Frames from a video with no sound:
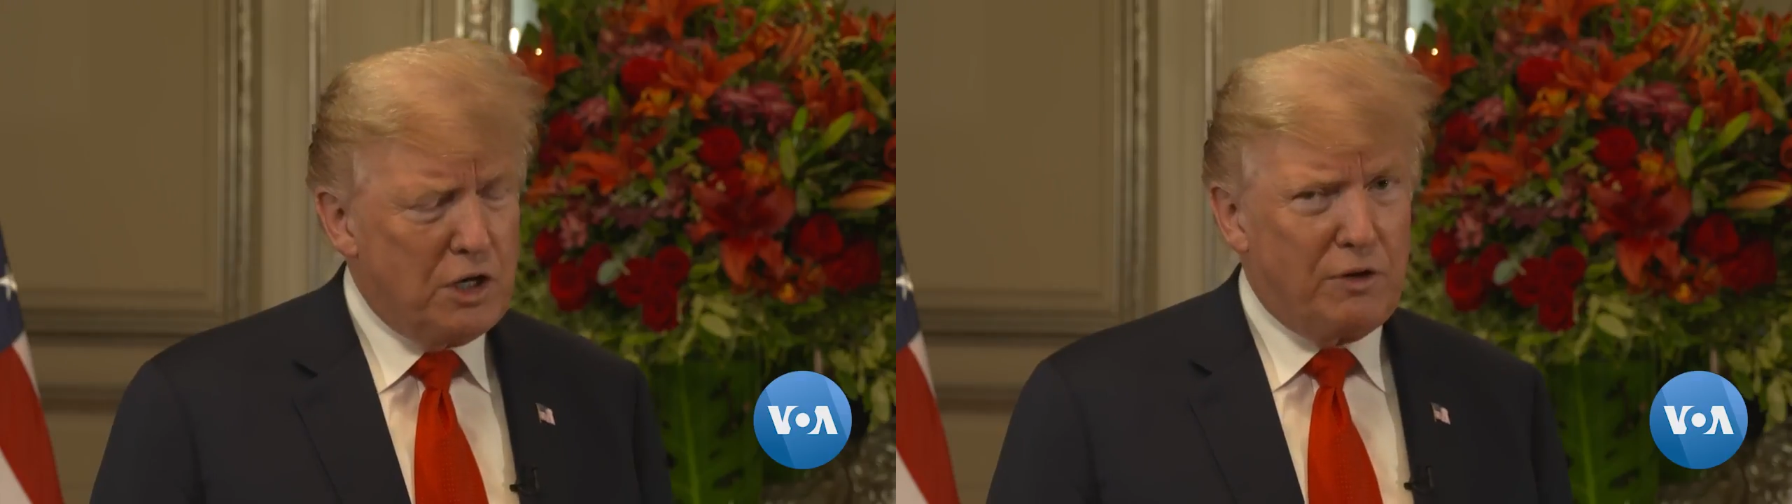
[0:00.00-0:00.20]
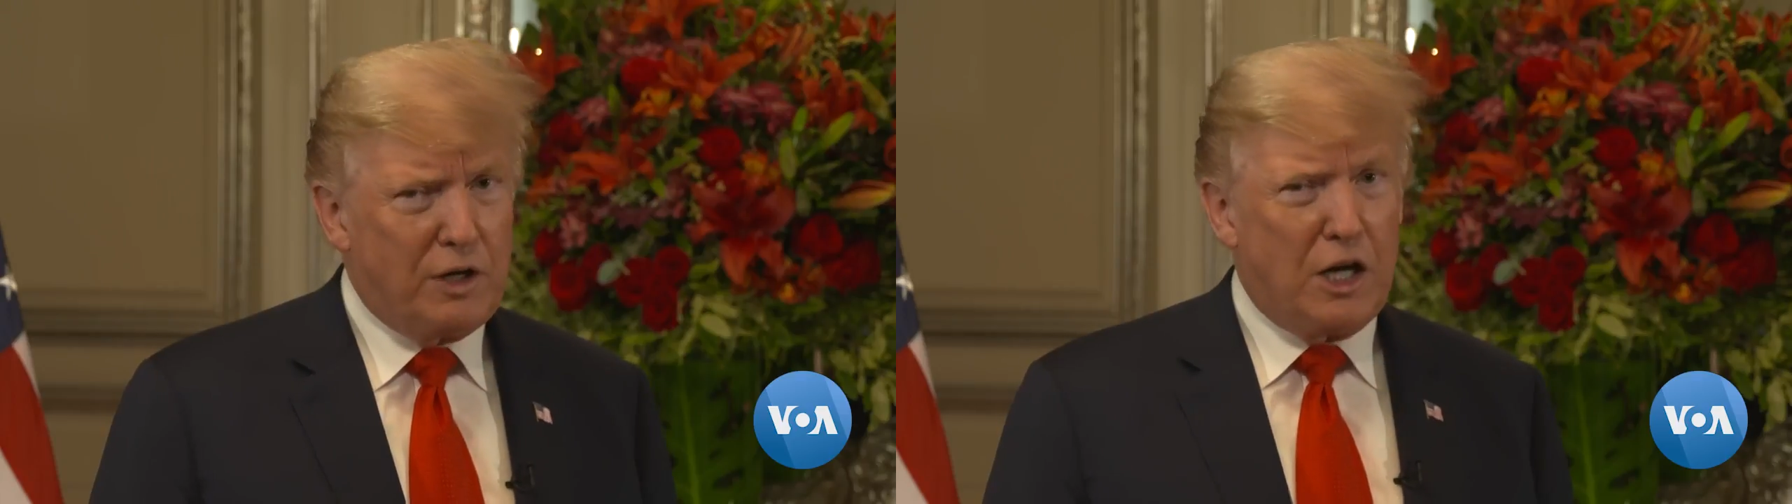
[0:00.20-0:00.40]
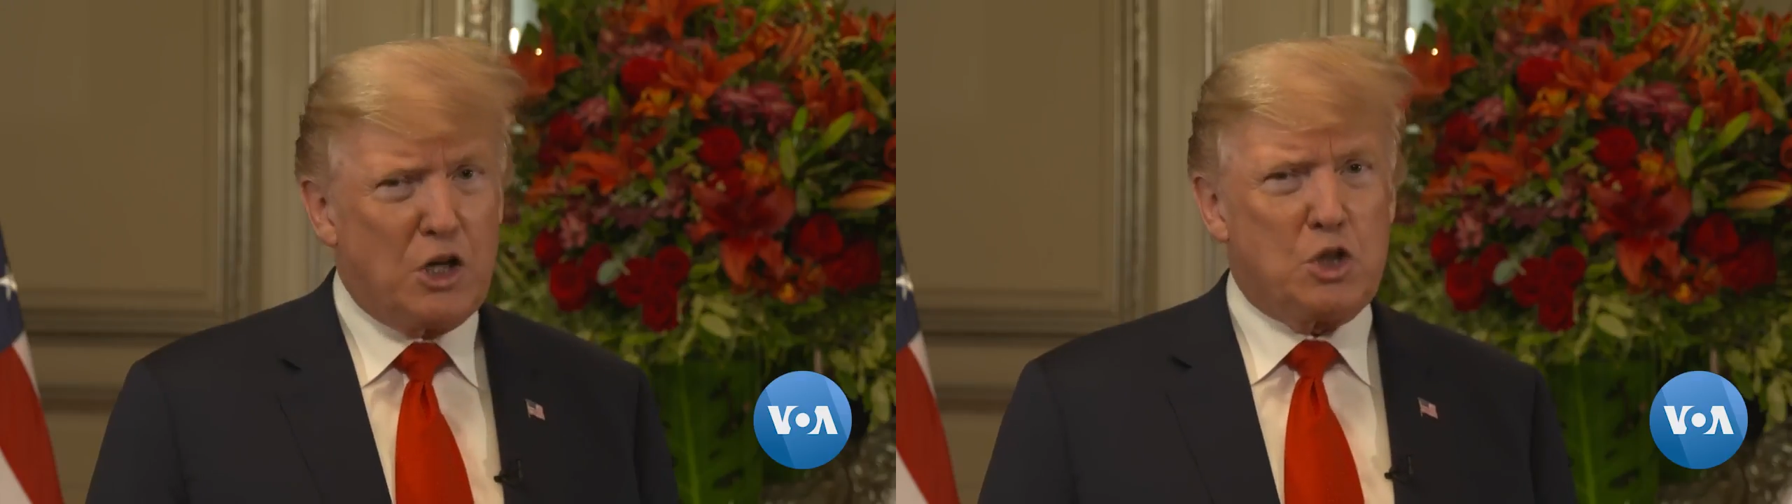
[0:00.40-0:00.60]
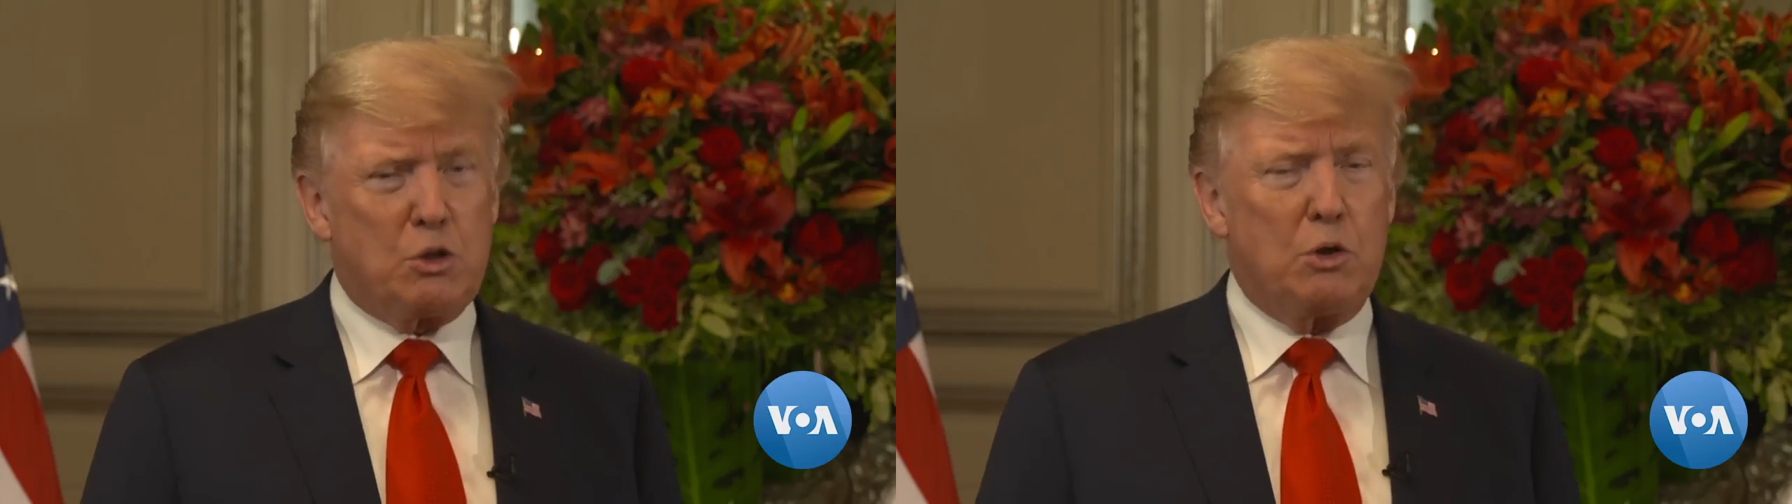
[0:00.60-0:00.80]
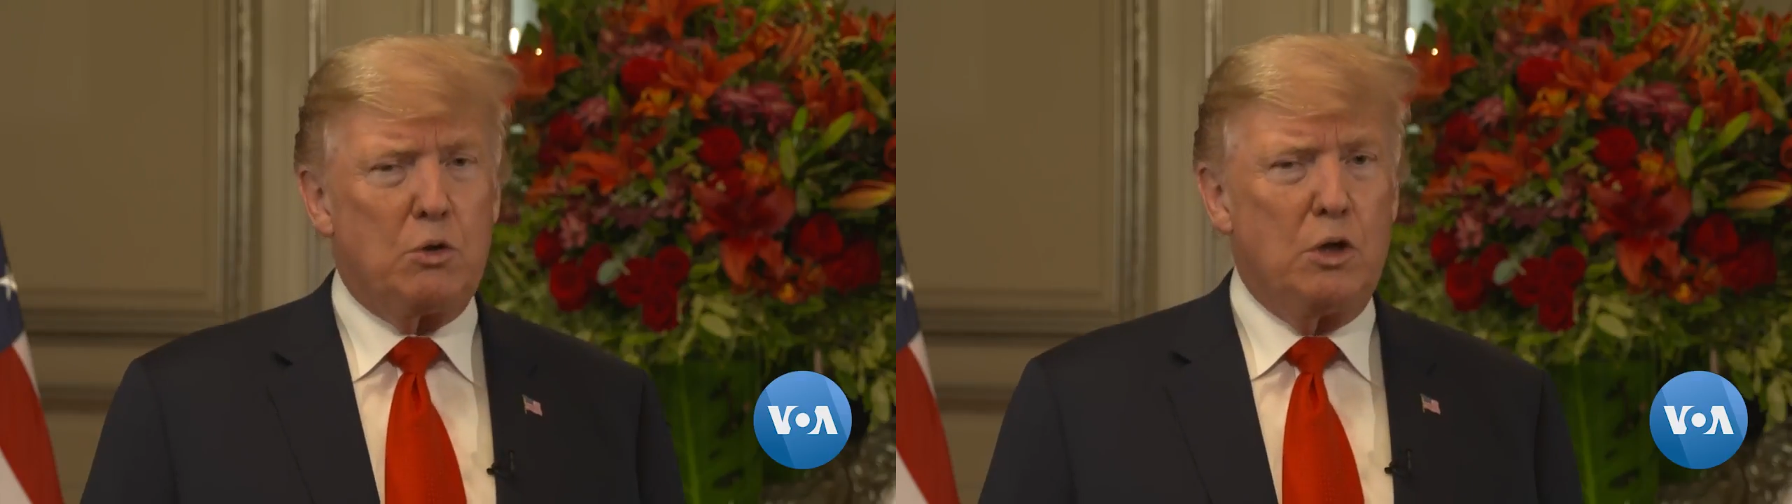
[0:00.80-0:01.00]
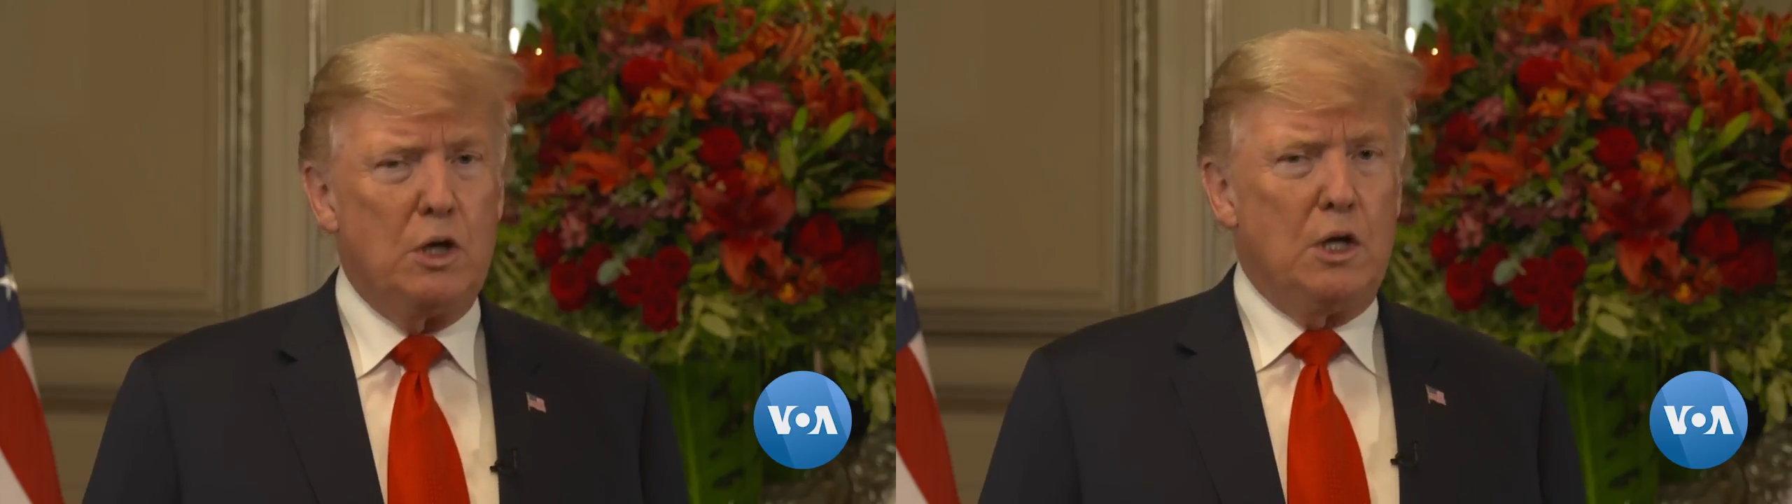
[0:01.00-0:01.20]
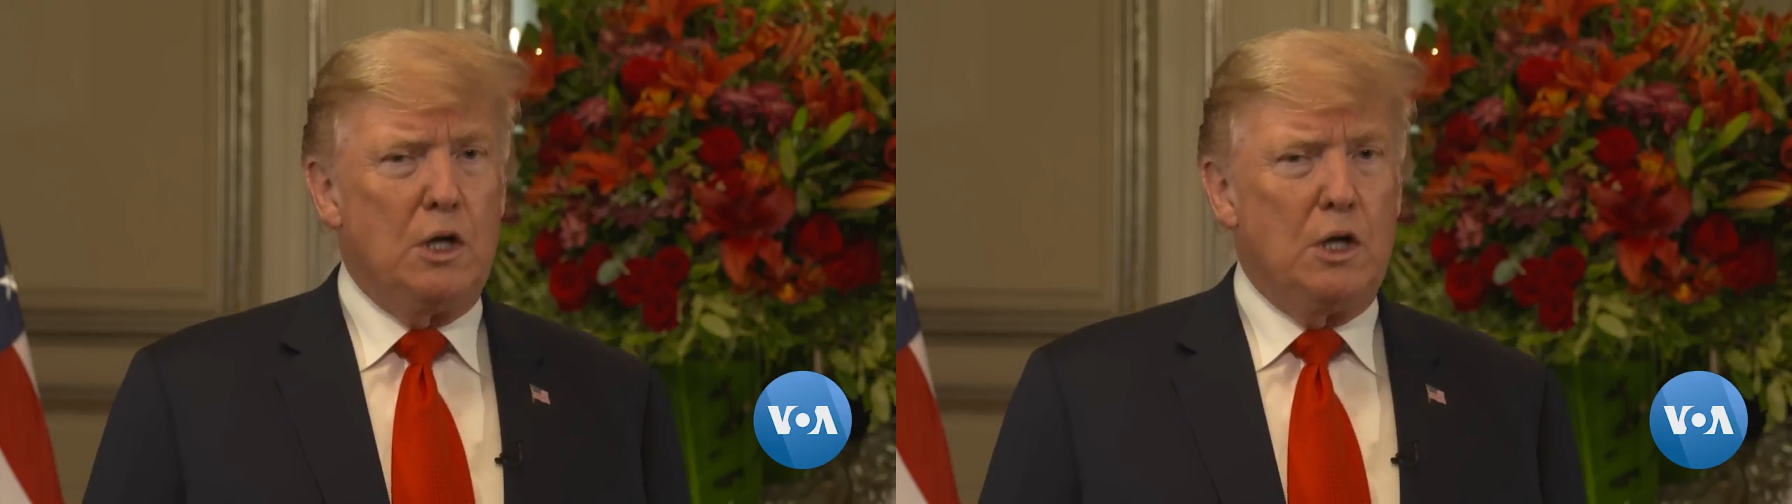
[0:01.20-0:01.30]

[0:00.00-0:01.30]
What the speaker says: and if it gets through,